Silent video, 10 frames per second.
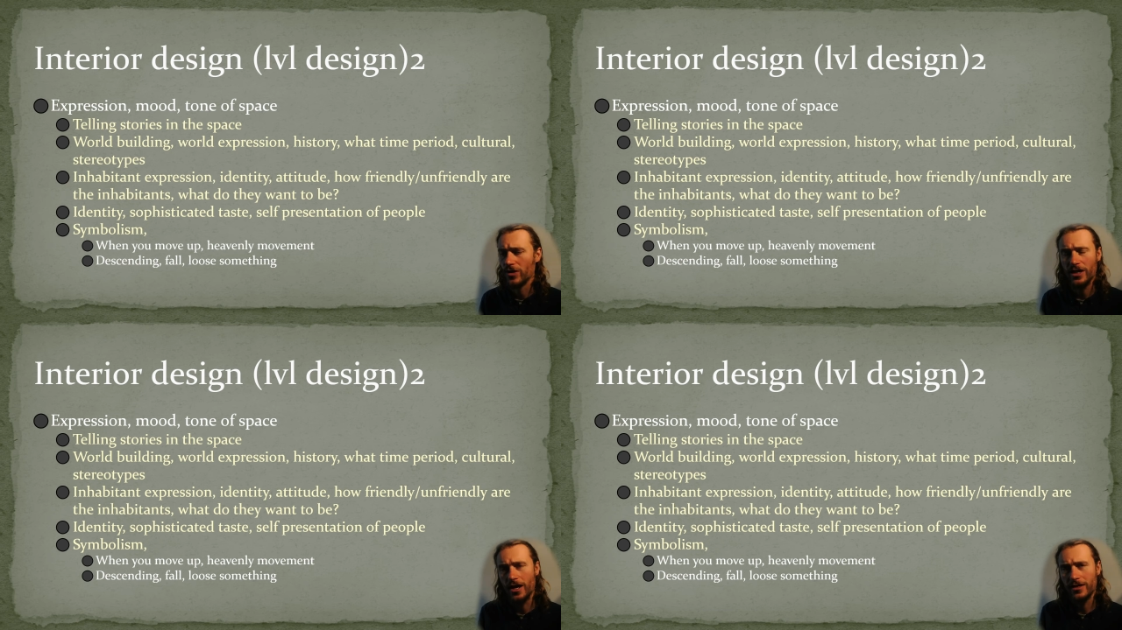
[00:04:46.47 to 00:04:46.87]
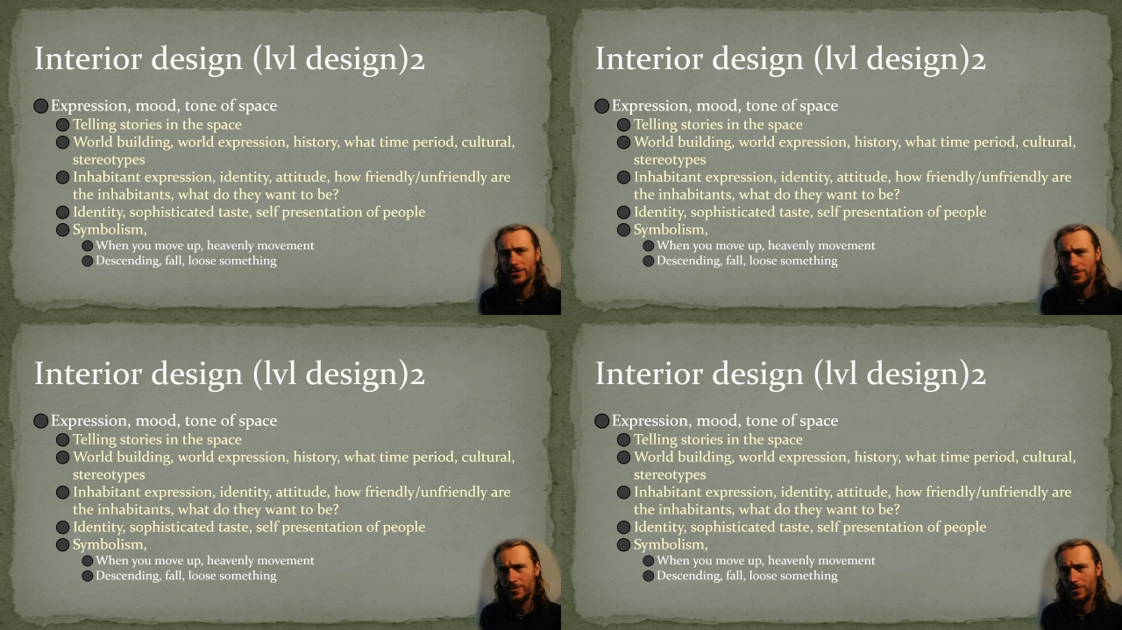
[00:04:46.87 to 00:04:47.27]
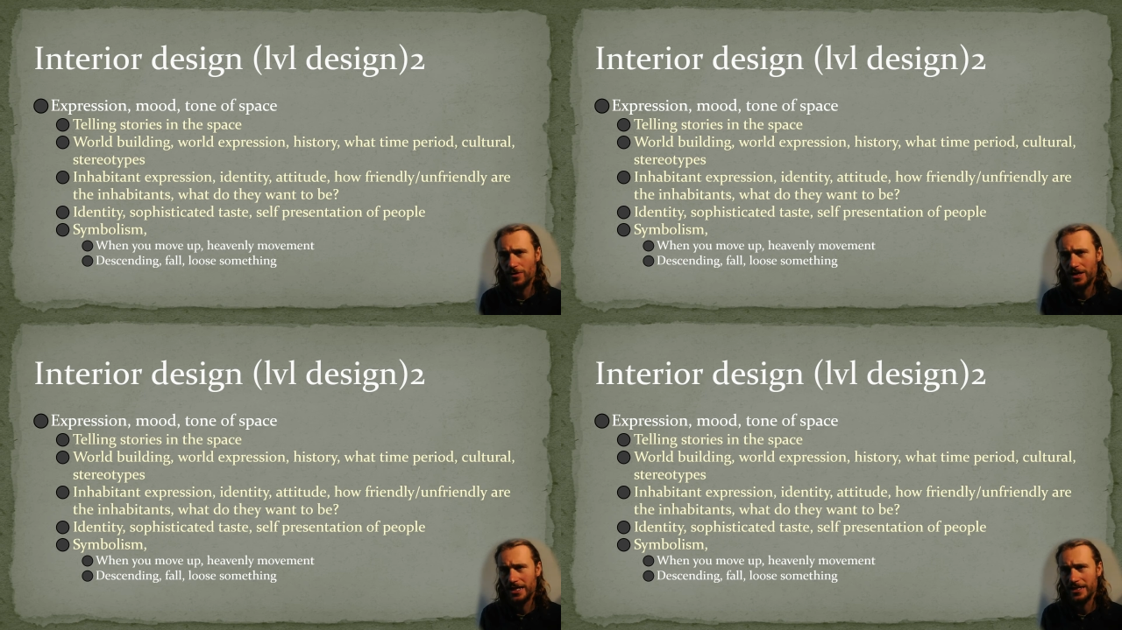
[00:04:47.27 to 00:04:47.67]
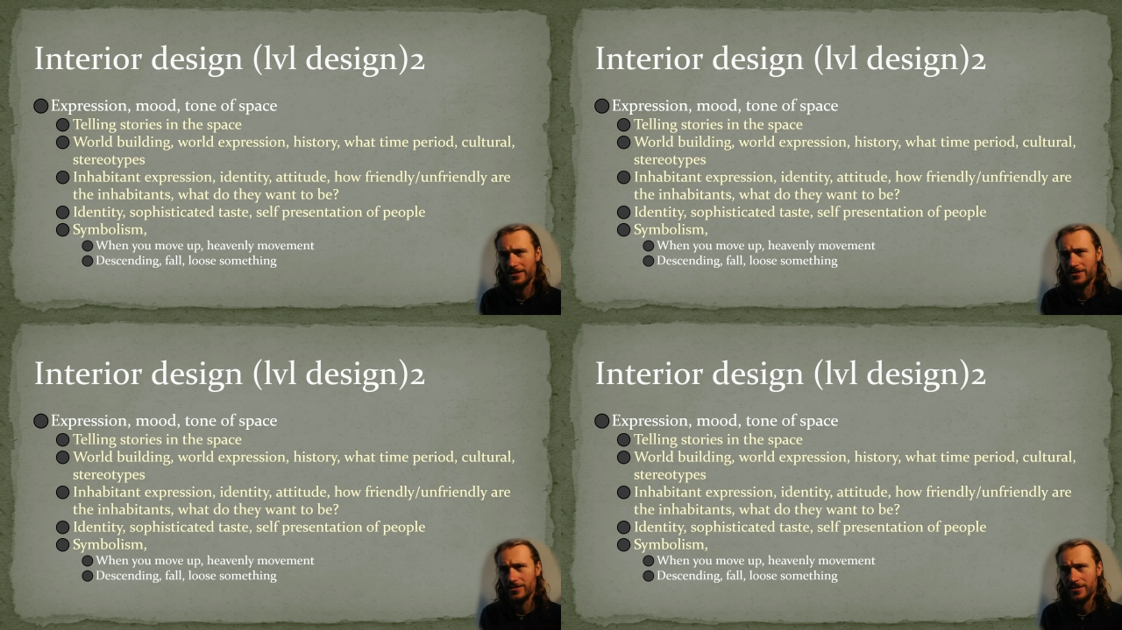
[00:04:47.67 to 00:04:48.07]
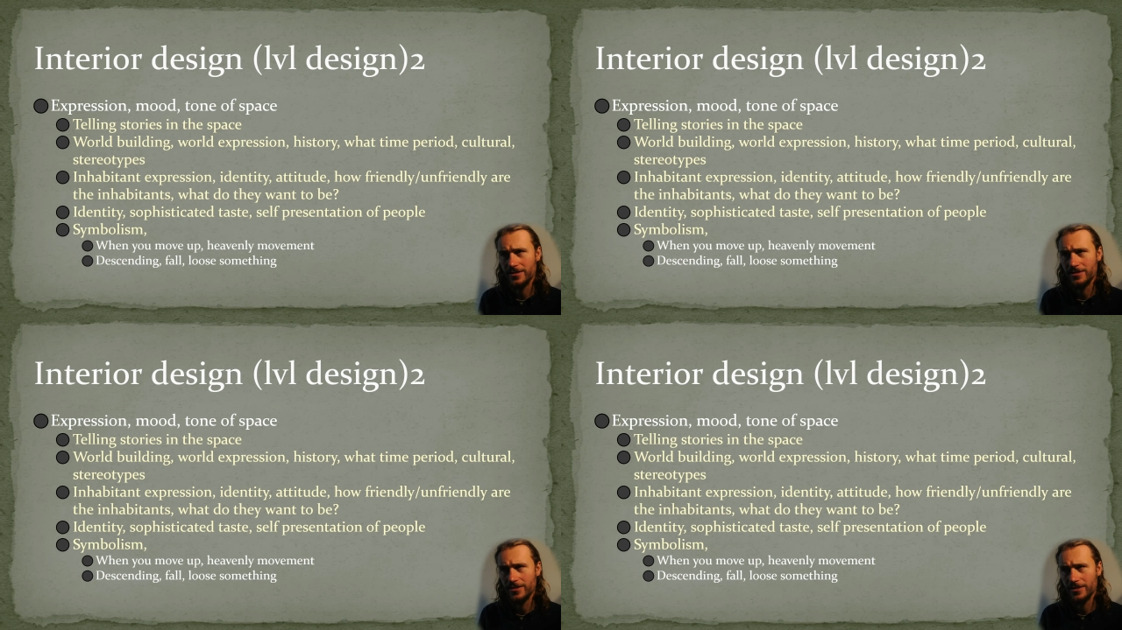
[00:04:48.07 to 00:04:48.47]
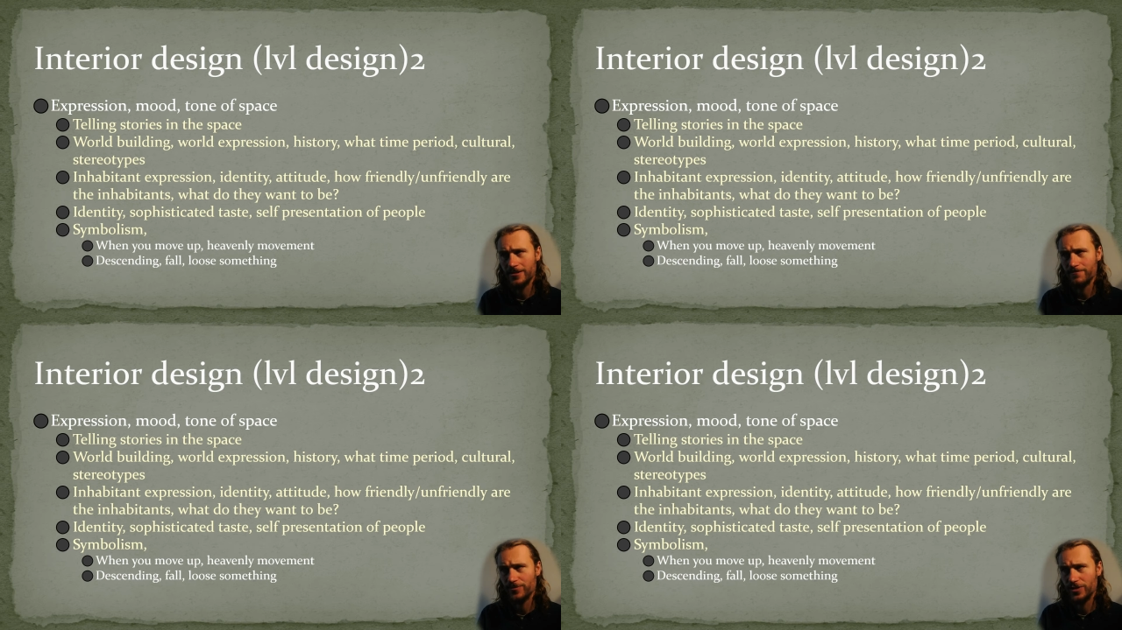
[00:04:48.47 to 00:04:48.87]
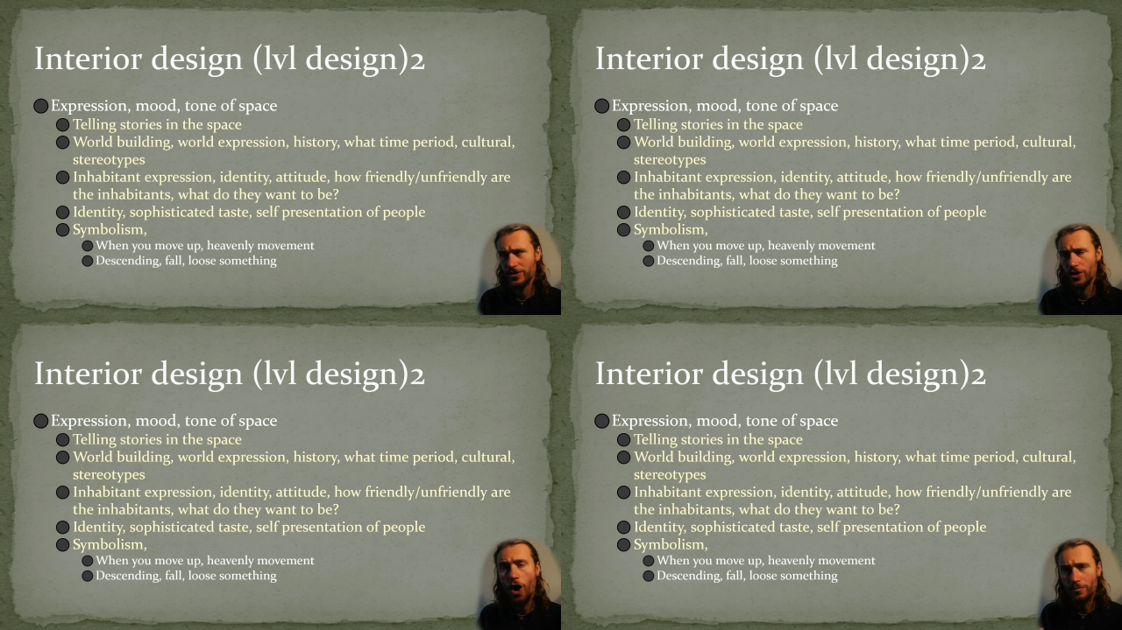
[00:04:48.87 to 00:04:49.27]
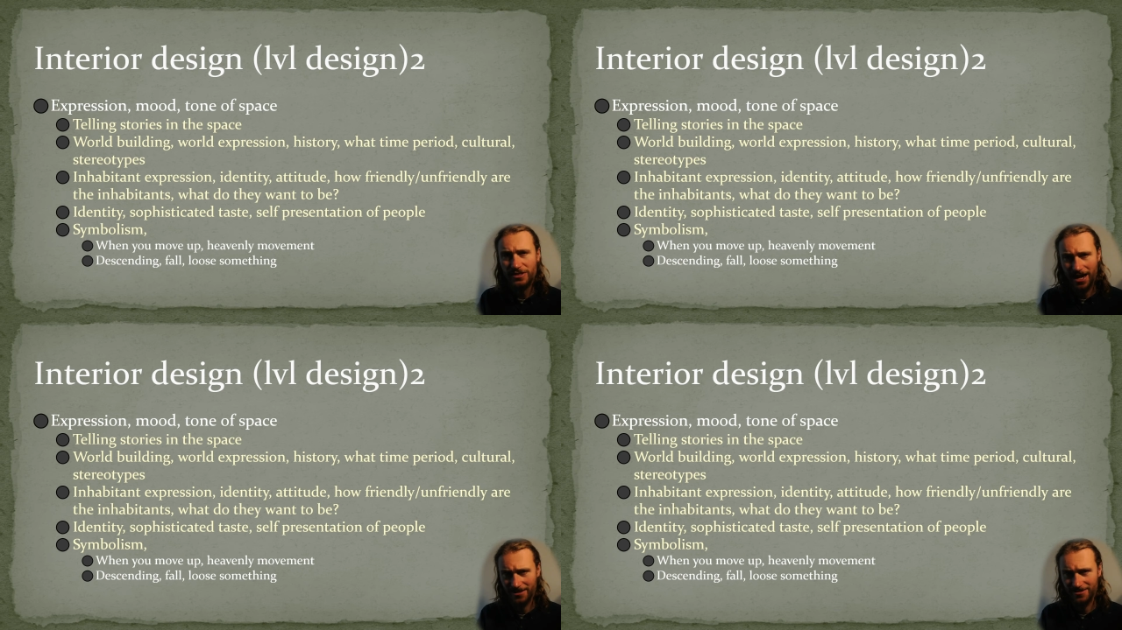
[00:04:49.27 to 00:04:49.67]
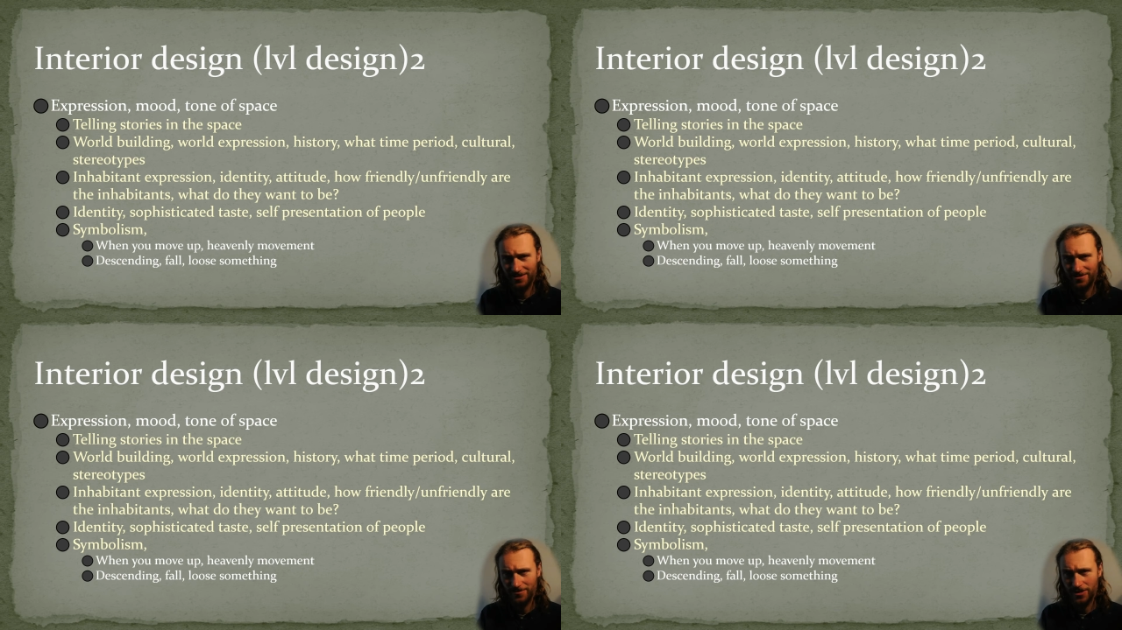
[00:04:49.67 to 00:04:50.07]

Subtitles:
are these people, and the objects,